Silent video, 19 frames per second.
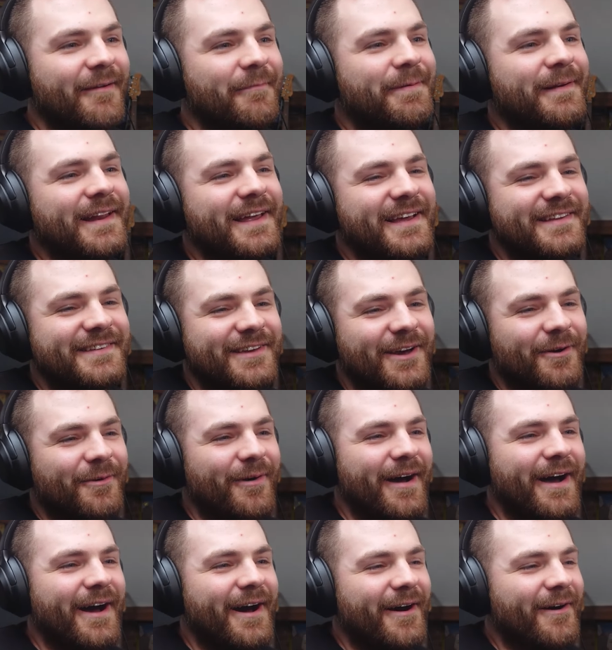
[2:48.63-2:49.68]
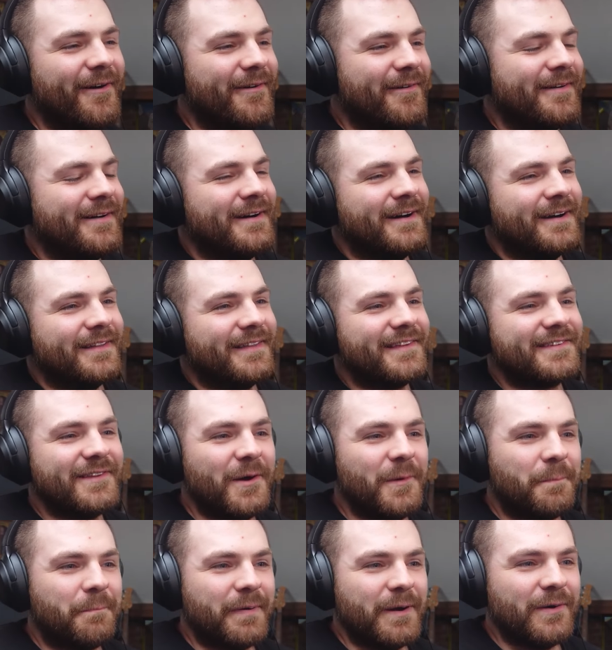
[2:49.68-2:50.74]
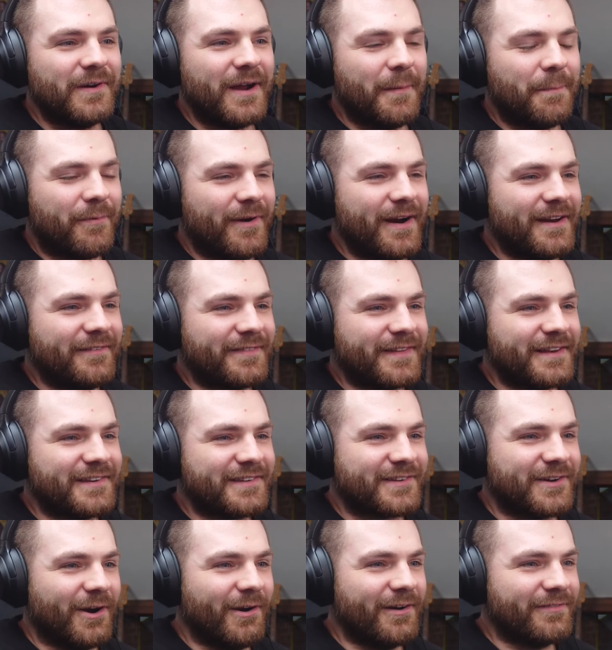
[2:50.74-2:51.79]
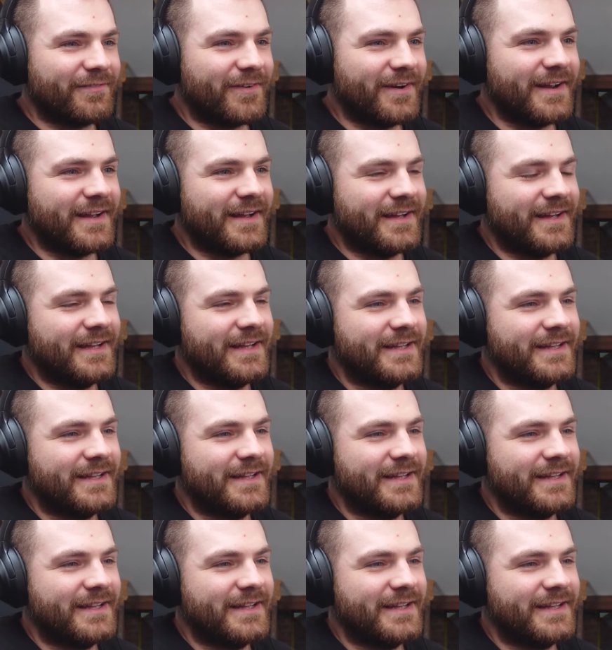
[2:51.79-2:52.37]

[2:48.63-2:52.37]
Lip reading: Please go well! There's no build up or anything, just go over it!